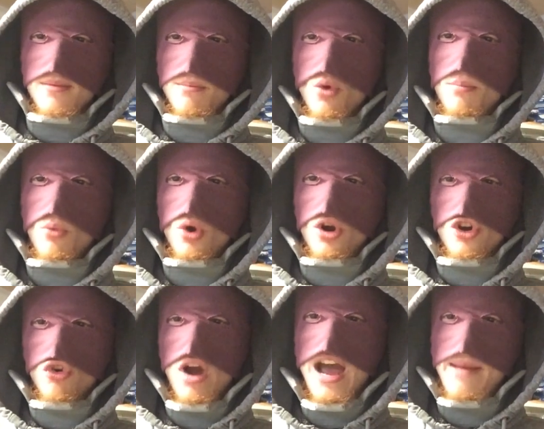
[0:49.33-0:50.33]
more
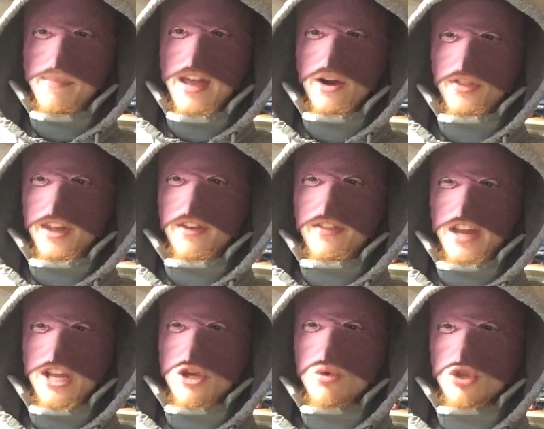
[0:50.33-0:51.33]
crime there than
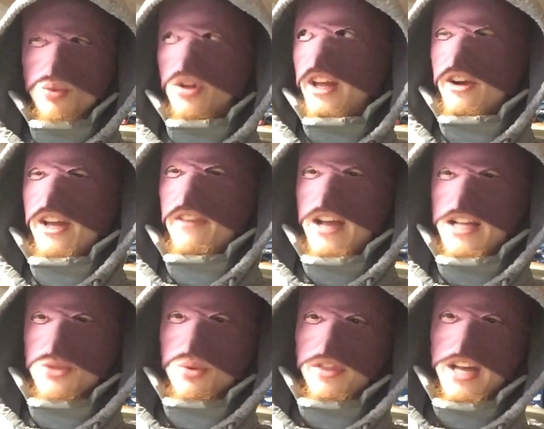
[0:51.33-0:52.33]
a usual area, and
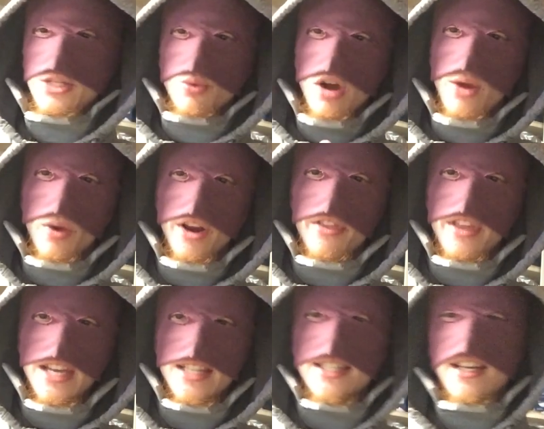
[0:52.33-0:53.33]
that's where I'd wear
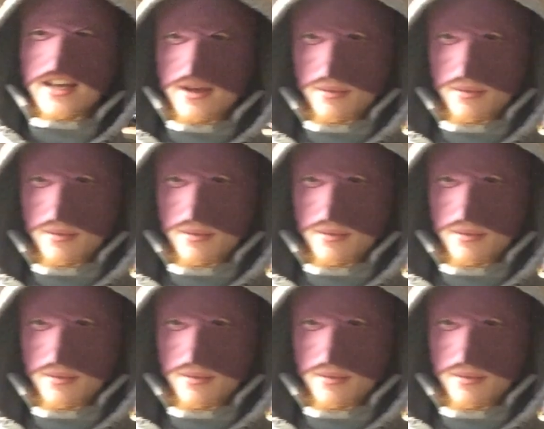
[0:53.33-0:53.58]
this.